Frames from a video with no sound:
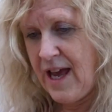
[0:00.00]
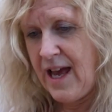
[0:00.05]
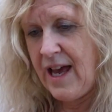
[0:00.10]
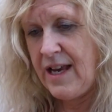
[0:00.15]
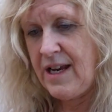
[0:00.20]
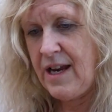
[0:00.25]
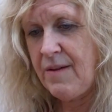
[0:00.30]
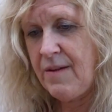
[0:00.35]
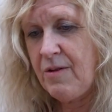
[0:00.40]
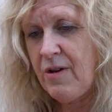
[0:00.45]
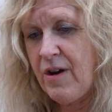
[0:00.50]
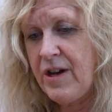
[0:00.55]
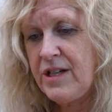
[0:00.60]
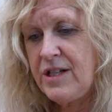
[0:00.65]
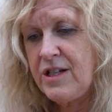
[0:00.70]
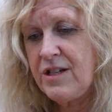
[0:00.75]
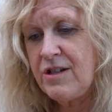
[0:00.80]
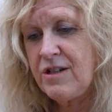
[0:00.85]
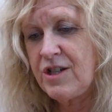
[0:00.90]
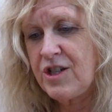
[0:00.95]
and I'm going
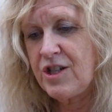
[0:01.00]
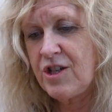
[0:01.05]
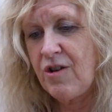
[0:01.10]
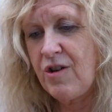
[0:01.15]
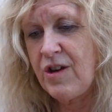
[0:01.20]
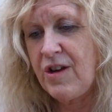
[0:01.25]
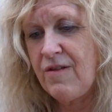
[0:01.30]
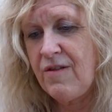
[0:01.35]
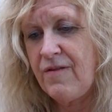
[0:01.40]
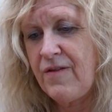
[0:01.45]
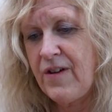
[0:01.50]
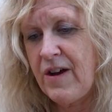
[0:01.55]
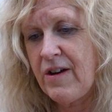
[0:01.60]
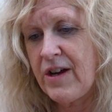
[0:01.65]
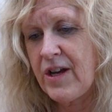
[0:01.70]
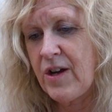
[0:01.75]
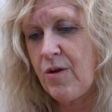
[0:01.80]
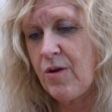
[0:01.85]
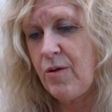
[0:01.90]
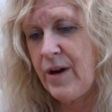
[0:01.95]
to show you very
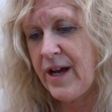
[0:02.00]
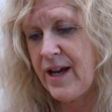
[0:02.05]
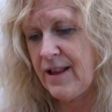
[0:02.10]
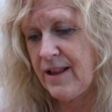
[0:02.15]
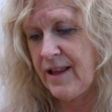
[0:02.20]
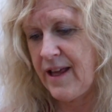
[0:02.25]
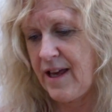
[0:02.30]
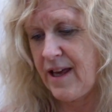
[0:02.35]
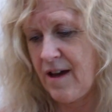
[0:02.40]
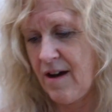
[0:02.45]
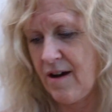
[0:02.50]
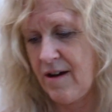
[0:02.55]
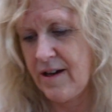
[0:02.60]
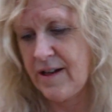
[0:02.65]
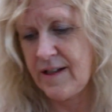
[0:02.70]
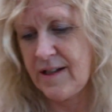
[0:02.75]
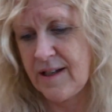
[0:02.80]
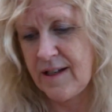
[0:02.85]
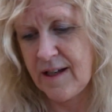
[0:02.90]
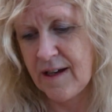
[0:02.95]
quickly
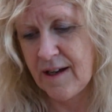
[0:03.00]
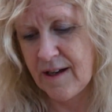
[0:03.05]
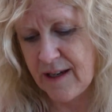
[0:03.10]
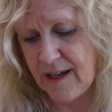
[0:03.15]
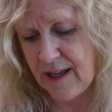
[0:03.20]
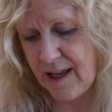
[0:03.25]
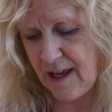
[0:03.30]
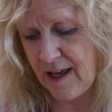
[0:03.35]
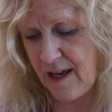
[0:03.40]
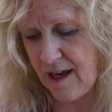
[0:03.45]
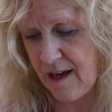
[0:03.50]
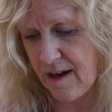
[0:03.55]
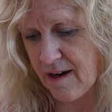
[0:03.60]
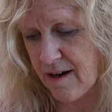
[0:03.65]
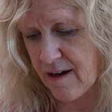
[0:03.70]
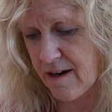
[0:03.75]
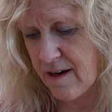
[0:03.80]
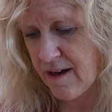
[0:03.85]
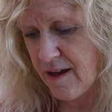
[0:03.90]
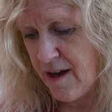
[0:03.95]
on
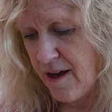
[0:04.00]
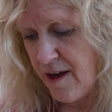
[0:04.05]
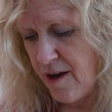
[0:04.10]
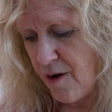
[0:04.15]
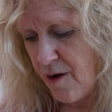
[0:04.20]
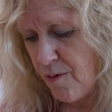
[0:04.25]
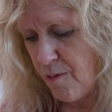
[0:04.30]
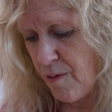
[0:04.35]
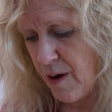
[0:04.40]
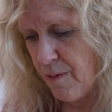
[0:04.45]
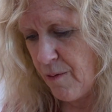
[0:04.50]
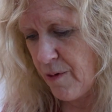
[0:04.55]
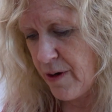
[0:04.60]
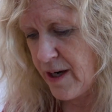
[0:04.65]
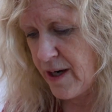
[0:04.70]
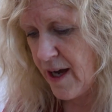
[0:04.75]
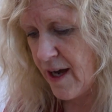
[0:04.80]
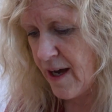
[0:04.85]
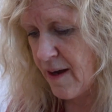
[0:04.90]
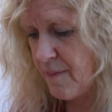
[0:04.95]
here what would
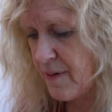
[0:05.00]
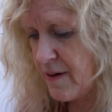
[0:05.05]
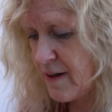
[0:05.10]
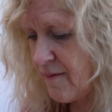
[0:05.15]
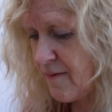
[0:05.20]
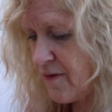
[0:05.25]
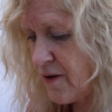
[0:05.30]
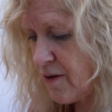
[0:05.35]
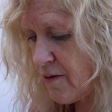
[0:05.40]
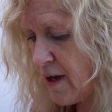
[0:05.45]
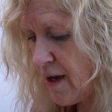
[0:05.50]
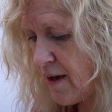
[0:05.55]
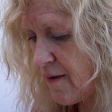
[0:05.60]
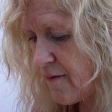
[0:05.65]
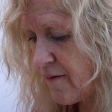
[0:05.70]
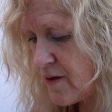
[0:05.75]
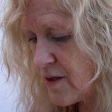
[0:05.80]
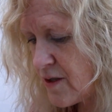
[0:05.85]
happen if you have